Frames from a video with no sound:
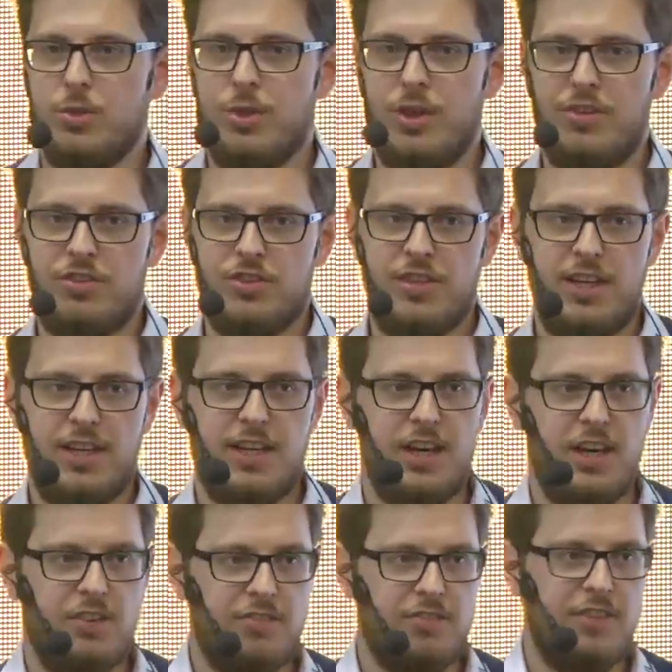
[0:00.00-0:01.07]
you have to take
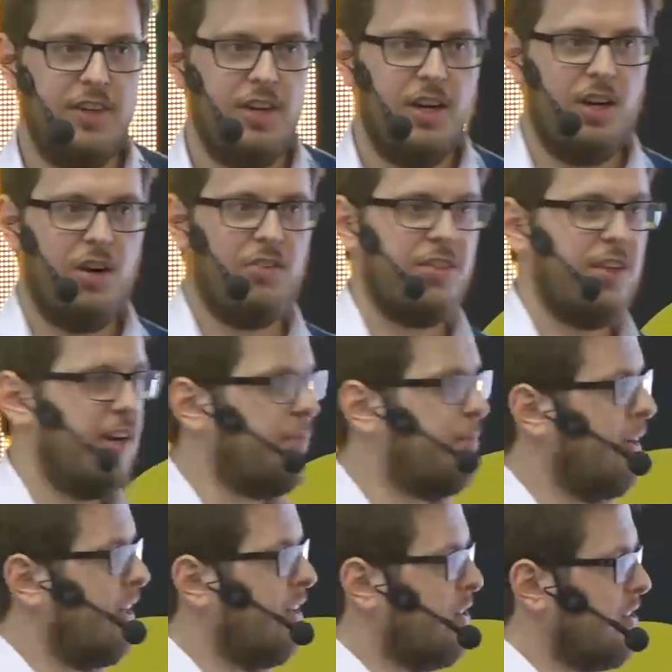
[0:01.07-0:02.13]
care of that
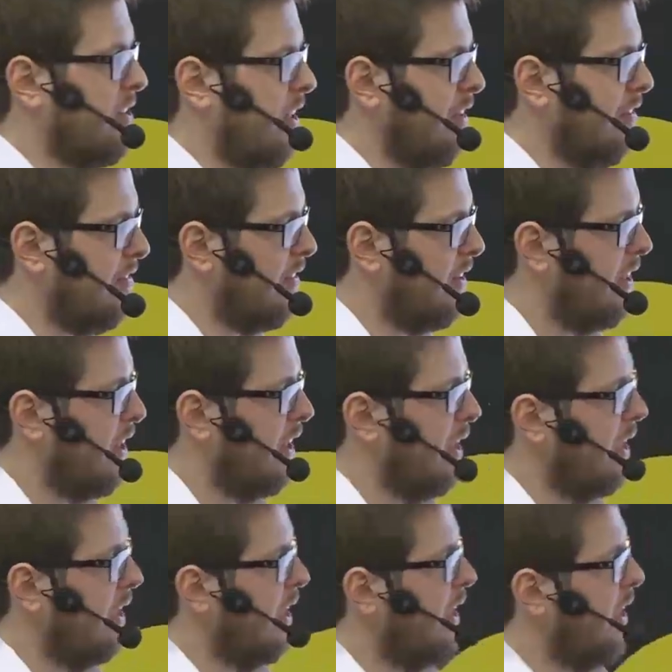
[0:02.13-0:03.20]
by yourself.
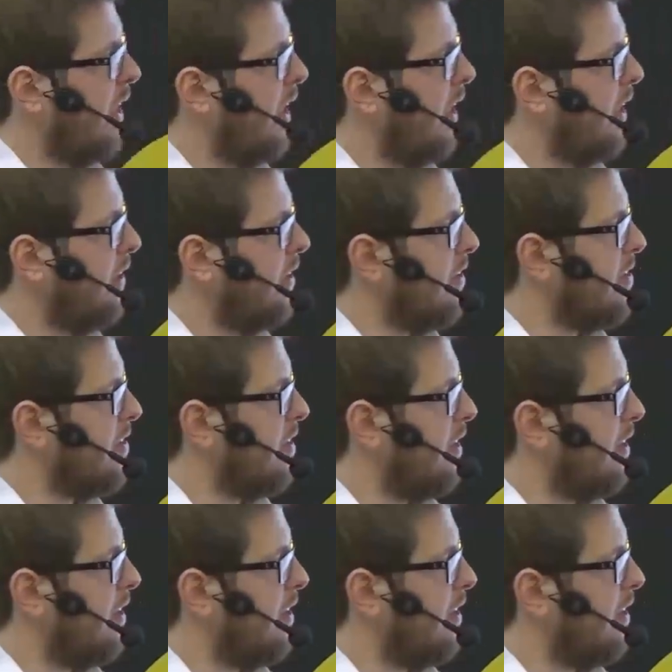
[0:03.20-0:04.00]
And